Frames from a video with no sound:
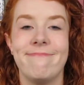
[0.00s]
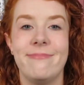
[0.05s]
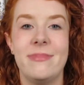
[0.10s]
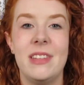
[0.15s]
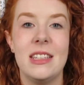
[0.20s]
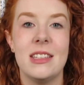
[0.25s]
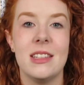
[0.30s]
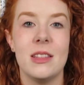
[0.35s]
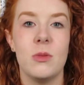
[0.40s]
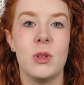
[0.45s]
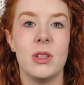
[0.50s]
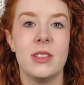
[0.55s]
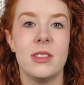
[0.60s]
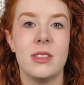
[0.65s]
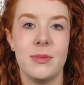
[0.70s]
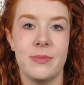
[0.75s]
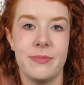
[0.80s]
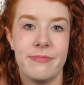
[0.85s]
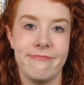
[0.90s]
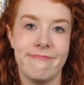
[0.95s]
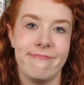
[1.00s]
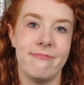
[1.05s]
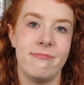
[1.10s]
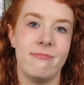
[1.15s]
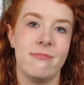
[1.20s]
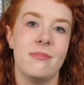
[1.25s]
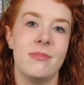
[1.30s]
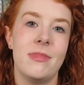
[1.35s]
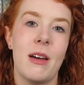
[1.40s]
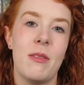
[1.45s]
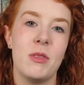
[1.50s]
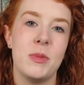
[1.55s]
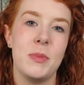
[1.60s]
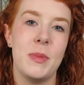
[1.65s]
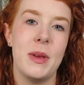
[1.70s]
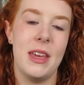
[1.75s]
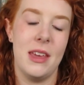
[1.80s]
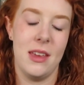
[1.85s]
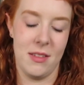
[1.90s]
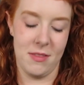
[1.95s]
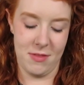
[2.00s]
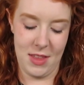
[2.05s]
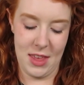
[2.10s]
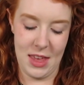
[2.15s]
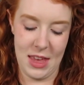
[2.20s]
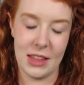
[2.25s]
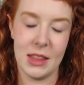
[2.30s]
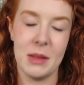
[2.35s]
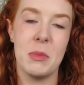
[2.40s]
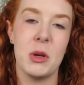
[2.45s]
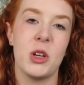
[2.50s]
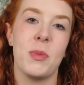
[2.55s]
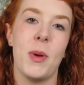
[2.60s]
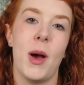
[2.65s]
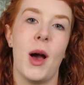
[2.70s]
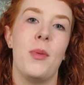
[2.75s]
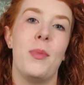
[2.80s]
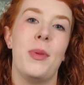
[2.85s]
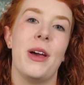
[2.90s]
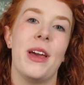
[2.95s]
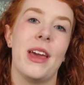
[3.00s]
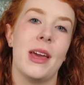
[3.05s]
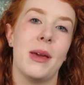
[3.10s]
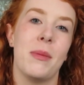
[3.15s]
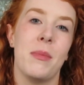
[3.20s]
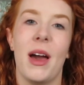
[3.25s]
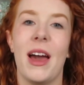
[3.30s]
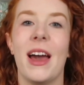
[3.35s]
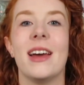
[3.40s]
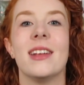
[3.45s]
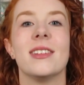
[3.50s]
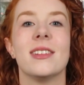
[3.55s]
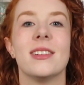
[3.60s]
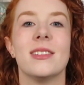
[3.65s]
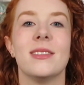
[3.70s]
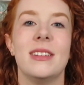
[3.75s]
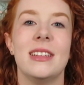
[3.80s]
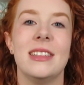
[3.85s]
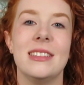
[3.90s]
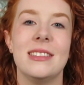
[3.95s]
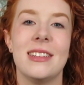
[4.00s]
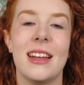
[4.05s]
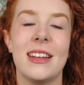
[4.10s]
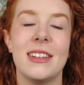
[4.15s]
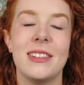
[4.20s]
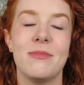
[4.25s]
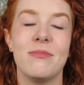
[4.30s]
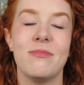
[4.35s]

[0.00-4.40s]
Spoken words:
these are the ones. That was me hitting the book pile, but hitting my hand instead.